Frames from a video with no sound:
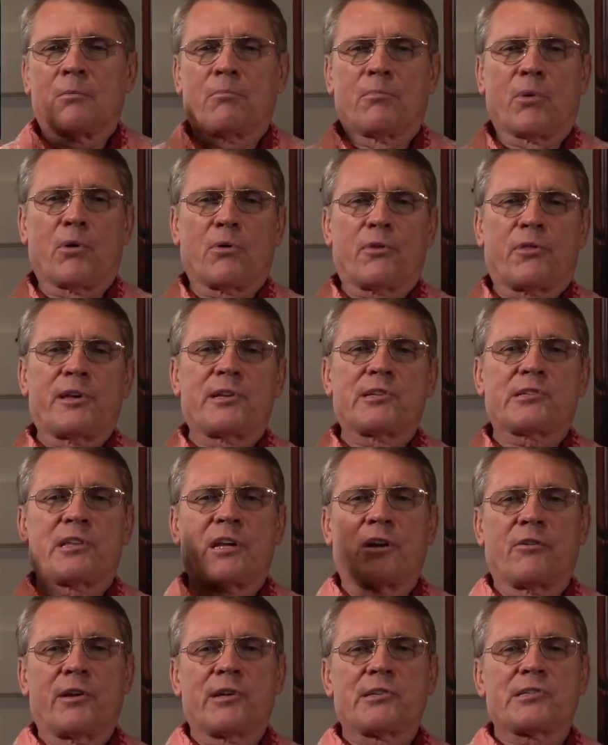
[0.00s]
Both these
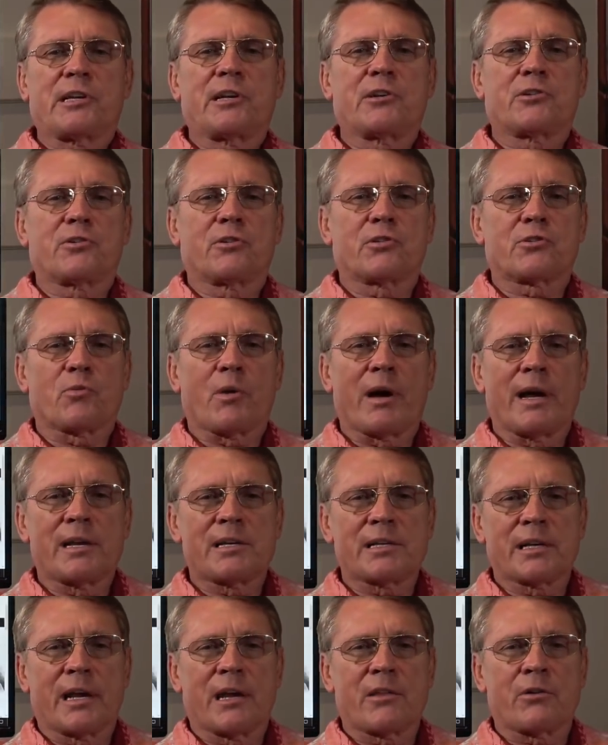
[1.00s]
theories intertwine
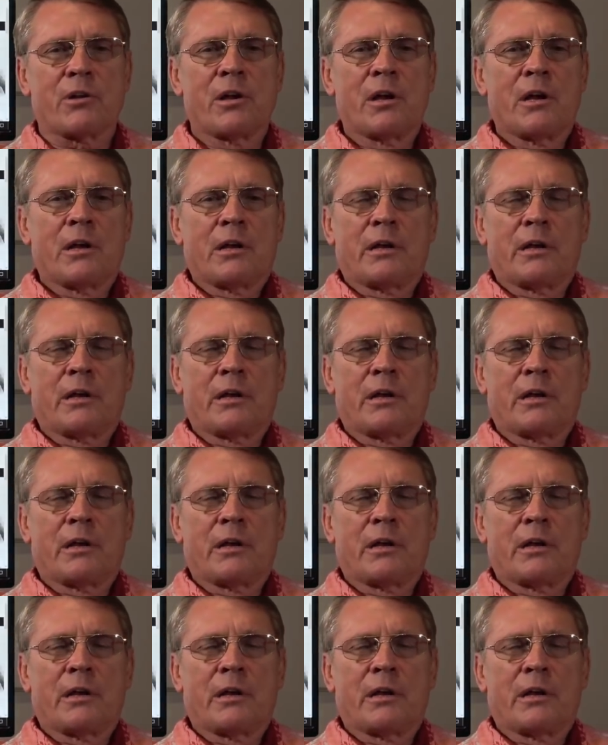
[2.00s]
together.